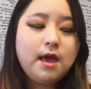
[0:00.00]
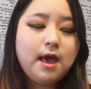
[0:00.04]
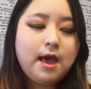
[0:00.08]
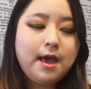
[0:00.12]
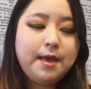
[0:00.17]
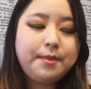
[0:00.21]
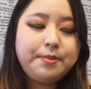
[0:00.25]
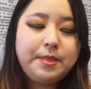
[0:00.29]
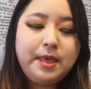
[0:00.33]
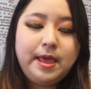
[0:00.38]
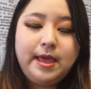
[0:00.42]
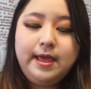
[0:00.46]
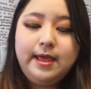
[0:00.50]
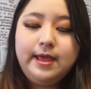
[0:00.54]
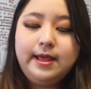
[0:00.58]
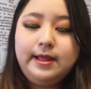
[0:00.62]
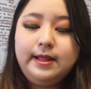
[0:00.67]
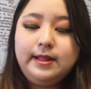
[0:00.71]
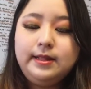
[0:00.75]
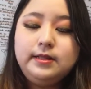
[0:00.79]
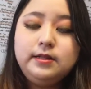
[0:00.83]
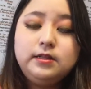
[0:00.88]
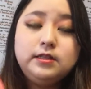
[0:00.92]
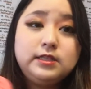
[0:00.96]
And
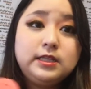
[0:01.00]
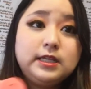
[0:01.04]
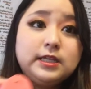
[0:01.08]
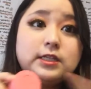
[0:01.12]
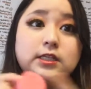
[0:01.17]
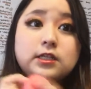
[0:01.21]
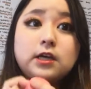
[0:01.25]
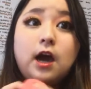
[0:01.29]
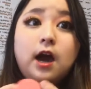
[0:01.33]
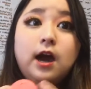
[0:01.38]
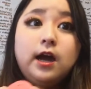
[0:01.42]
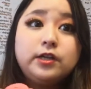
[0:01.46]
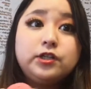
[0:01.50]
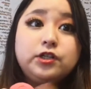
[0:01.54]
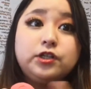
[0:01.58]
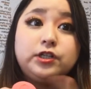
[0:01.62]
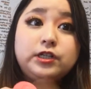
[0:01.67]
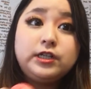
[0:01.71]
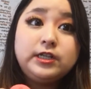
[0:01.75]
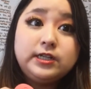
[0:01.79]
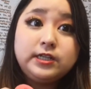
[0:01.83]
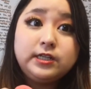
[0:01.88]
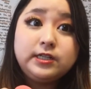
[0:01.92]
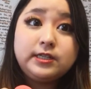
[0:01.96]
then this Kaja
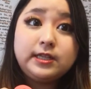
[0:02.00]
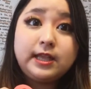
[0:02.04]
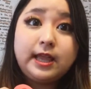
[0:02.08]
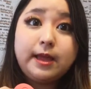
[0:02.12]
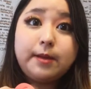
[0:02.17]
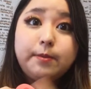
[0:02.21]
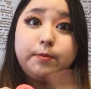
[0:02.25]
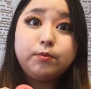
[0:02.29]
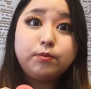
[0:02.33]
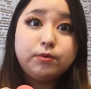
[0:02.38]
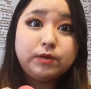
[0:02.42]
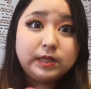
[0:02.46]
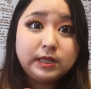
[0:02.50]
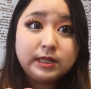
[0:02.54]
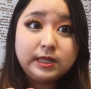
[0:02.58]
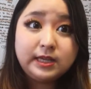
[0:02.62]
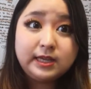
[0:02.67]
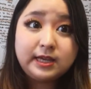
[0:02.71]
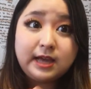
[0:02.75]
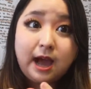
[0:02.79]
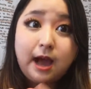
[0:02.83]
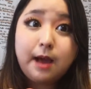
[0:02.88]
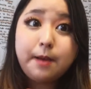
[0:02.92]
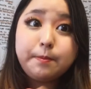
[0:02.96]
Cheeky Stamp really
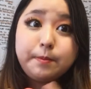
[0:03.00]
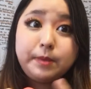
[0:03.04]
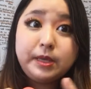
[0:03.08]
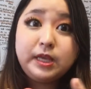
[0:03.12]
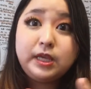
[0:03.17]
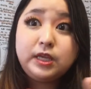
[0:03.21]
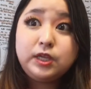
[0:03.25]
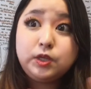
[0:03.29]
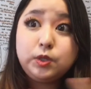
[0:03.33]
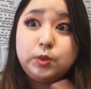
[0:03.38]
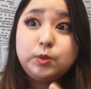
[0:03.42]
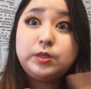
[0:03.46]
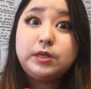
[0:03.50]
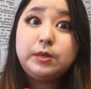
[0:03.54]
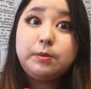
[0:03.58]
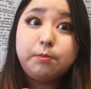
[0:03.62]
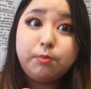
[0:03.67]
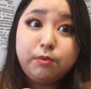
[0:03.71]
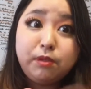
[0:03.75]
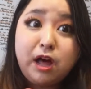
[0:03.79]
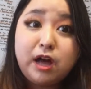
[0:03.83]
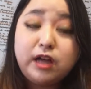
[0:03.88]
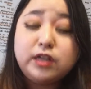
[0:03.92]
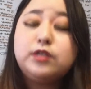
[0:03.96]
got me using
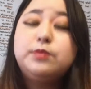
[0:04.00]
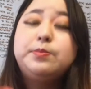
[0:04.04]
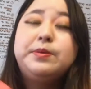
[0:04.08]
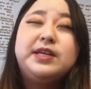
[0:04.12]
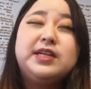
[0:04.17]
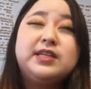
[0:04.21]
blush because